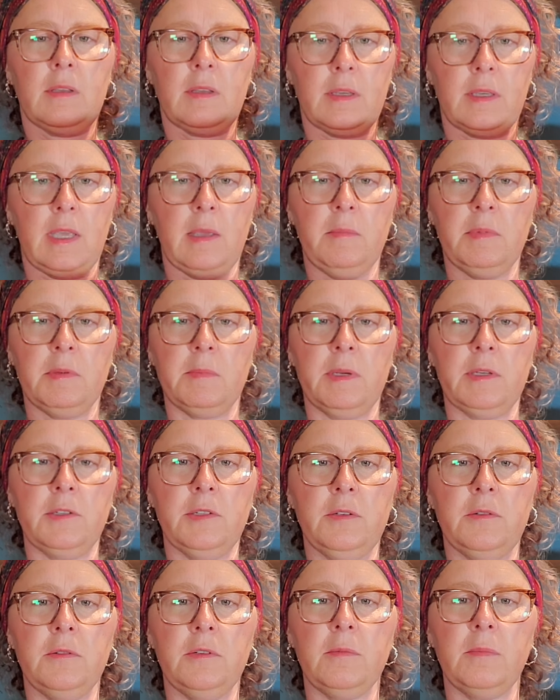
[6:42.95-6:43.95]
Keeps my
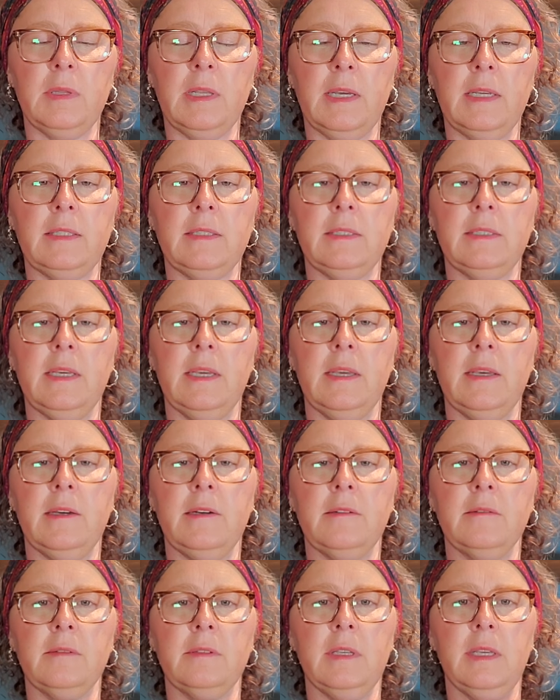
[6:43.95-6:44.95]
shoulder blades
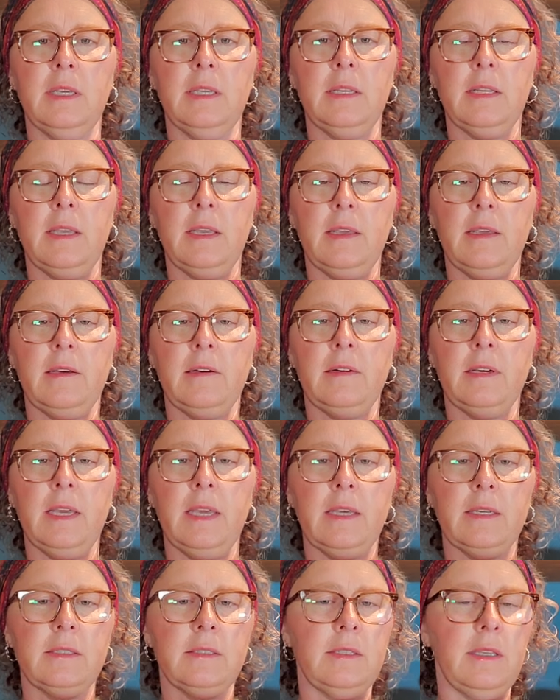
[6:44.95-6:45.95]
down. Inhale,
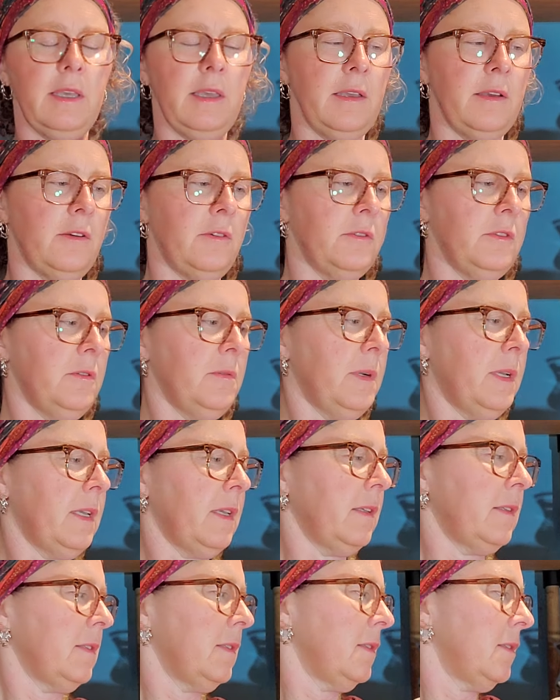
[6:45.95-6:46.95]
exhale,
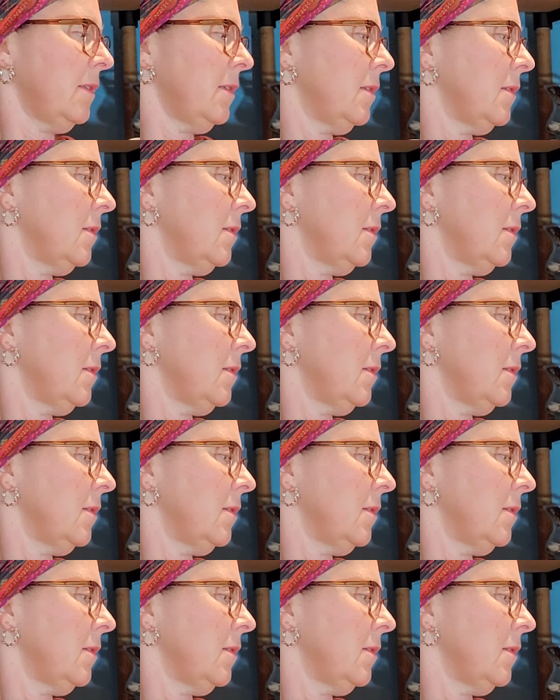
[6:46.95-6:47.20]
twist